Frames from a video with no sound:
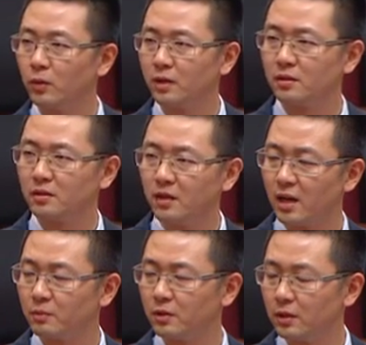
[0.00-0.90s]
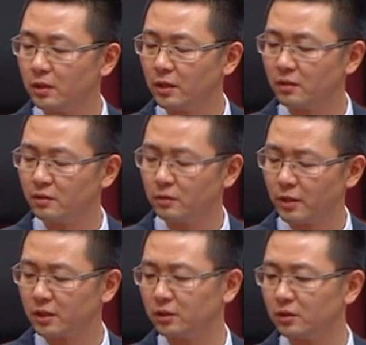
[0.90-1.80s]
one step in the
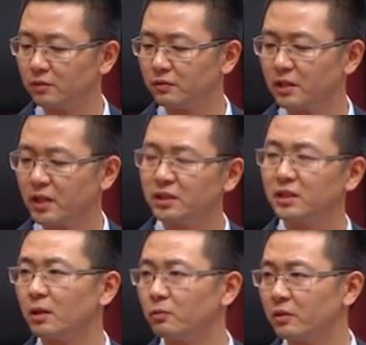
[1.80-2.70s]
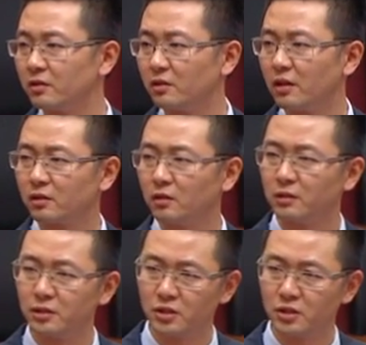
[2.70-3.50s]
direction of catching up with the technology